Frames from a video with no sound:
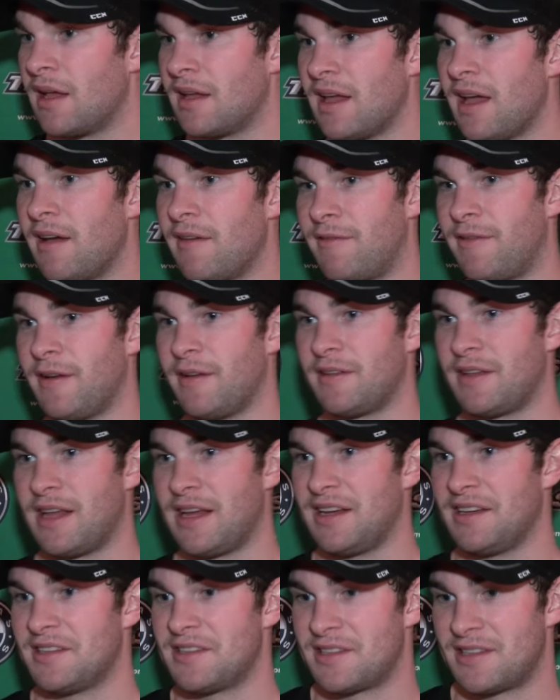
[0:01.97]
Yeah, it felt
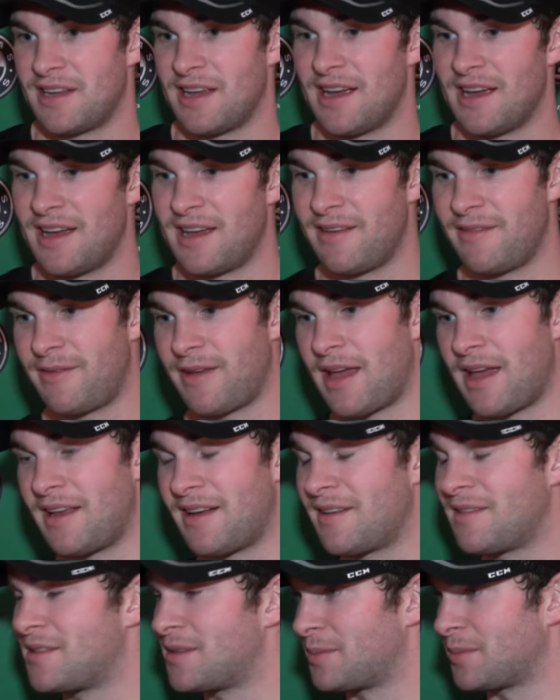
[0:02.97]
nice. Uh, I've
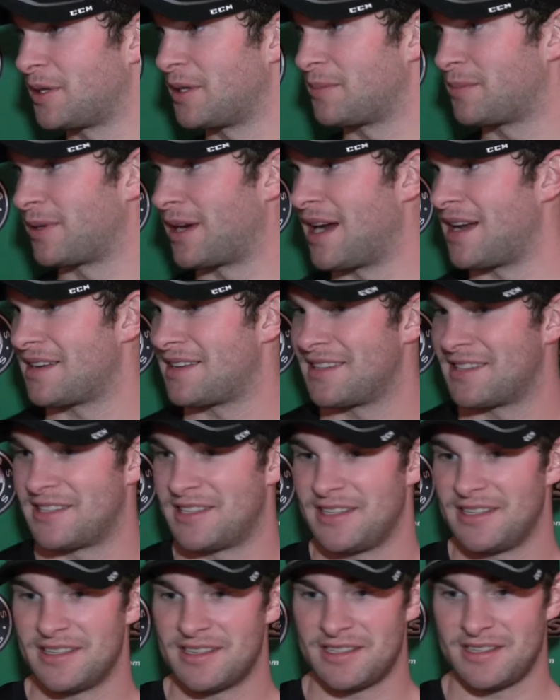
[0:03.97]
had some good
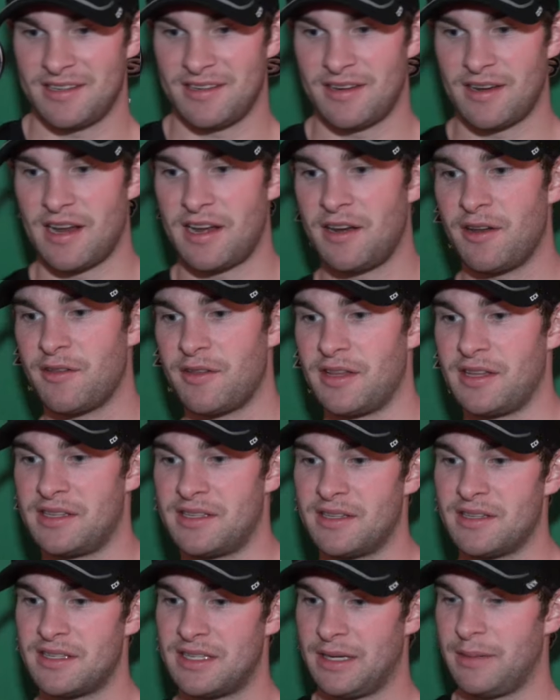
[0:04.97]
practices, and I know the
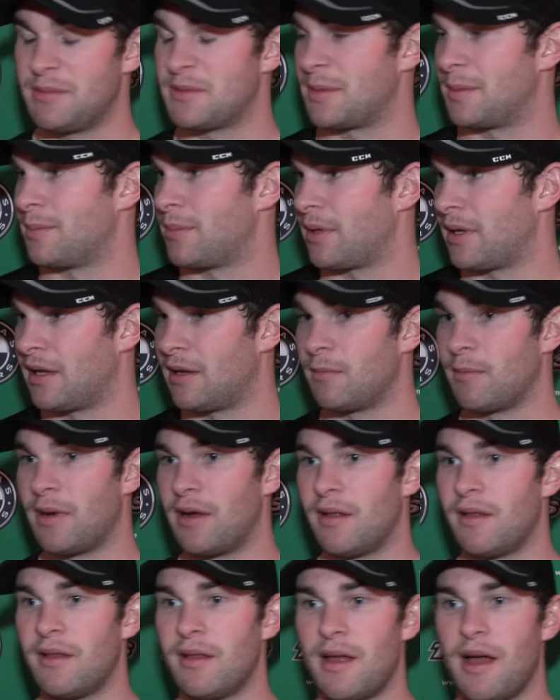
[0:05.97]
team's been playing
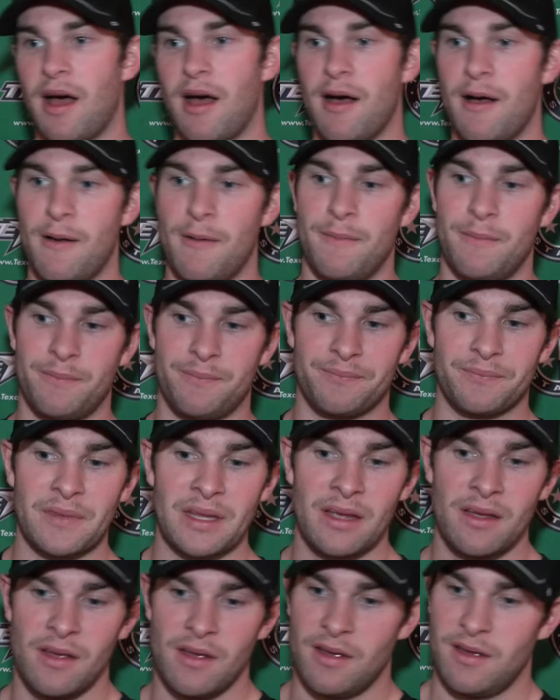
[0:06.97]
well. Um,
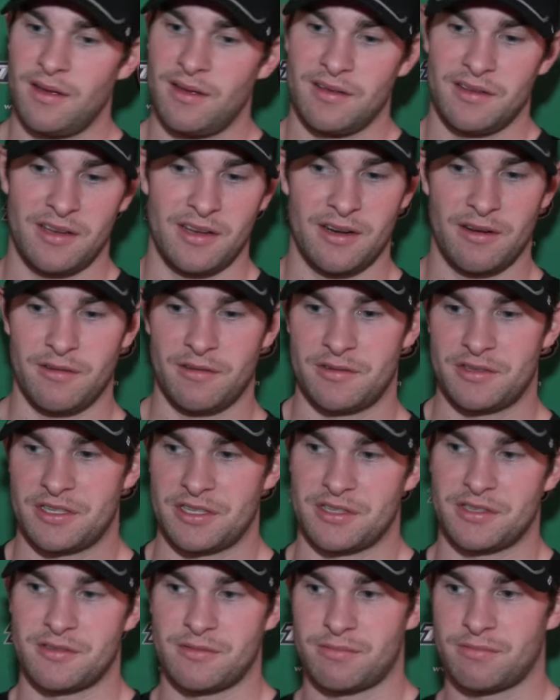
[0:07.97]
you know, it's
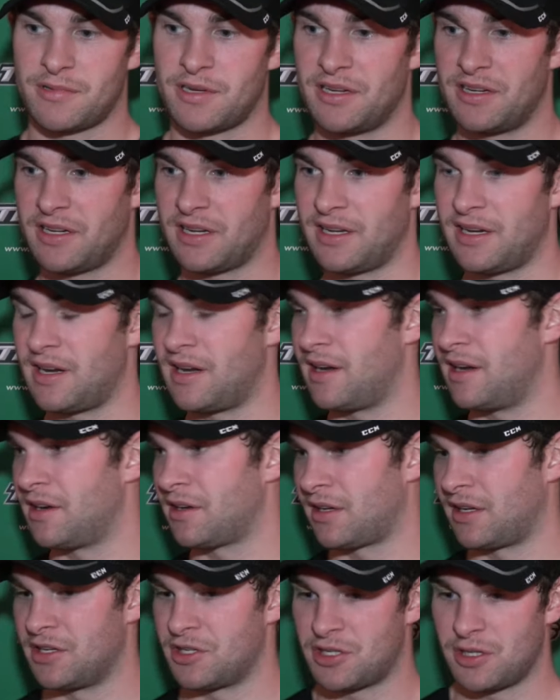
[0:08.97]
just good to get in
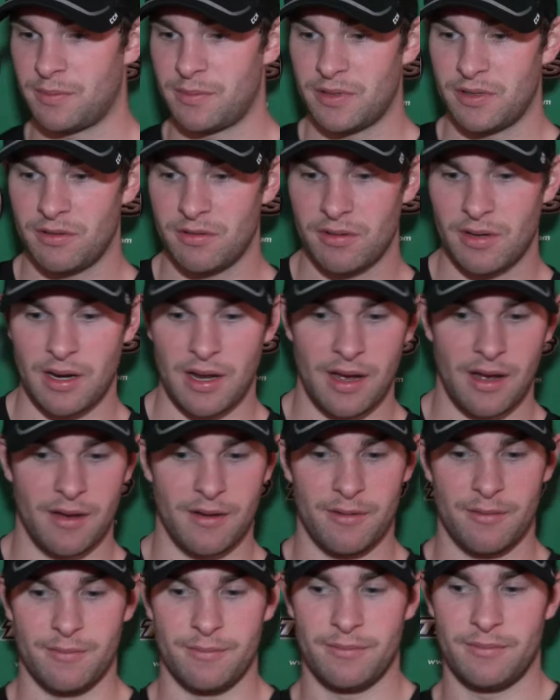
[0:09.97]
and contribute.
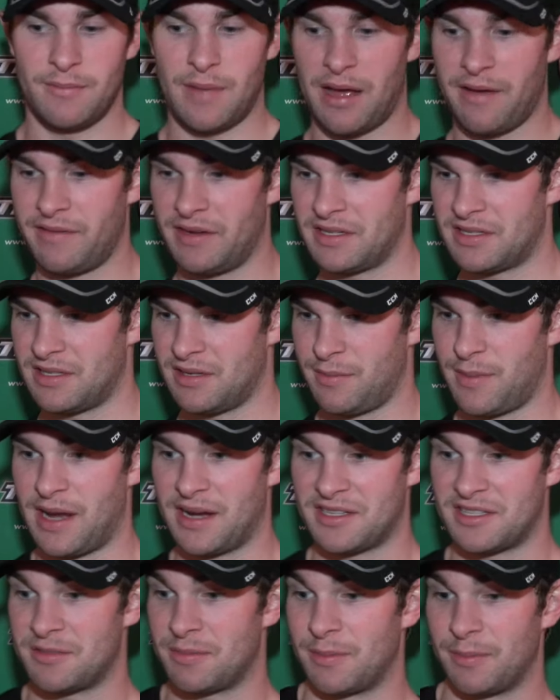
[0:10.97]
Um, obviously,
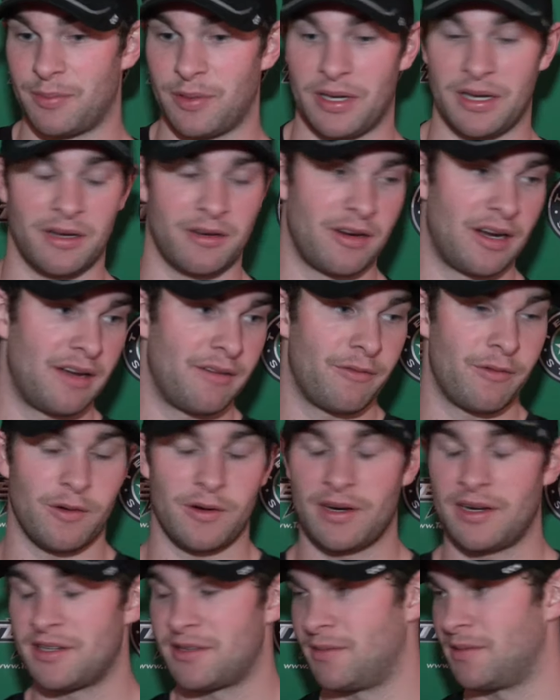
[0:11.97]
Max has been playing great
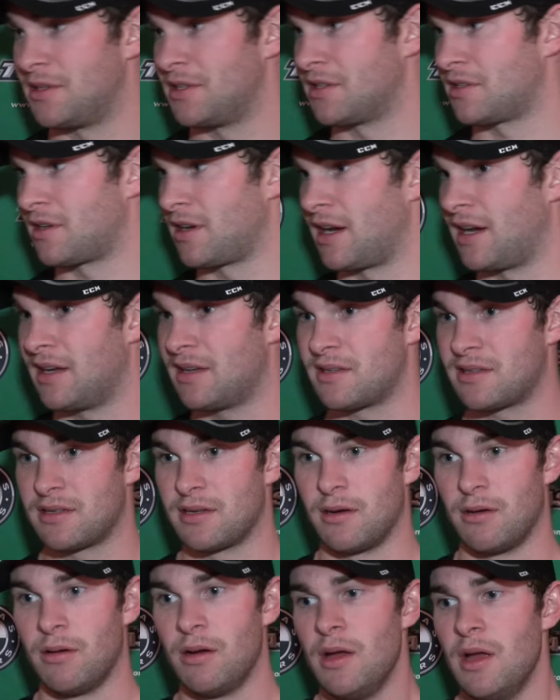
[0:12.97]
for us, which is great.
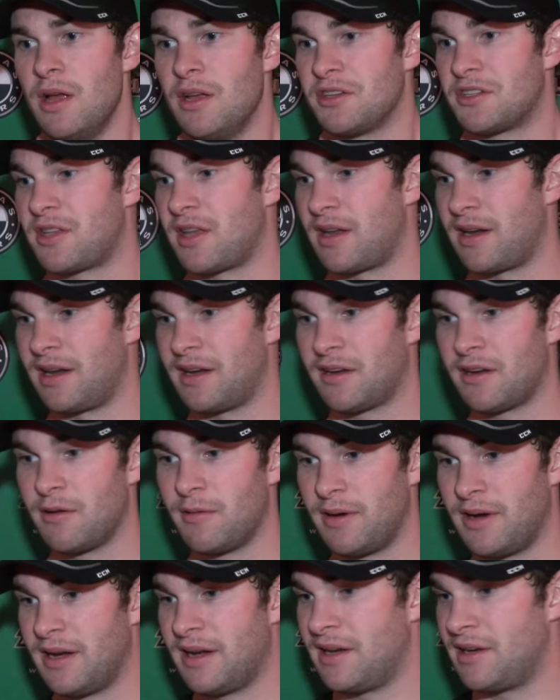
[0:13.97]
So just thought I'd
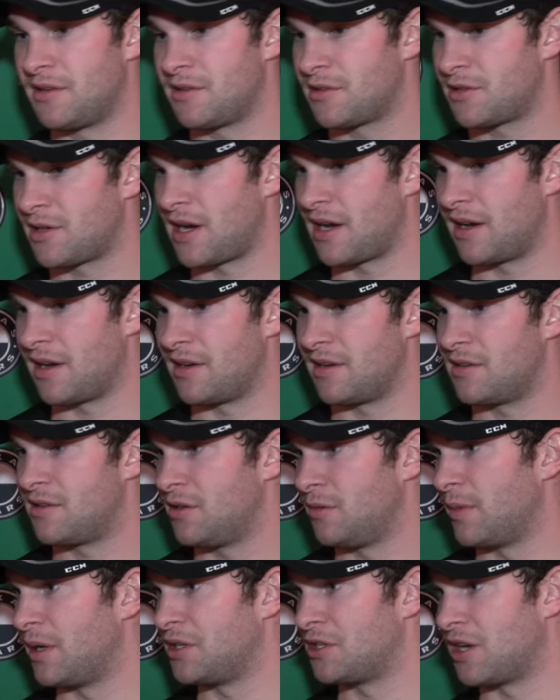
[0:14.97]
go in and try to
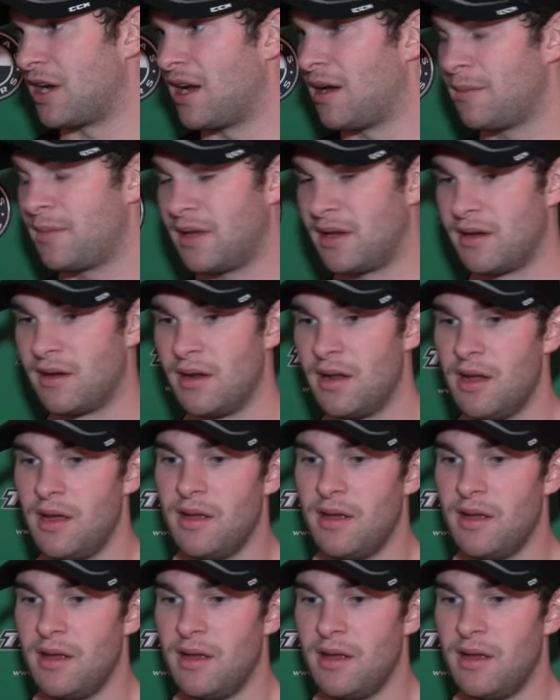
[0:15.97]
do my job. And,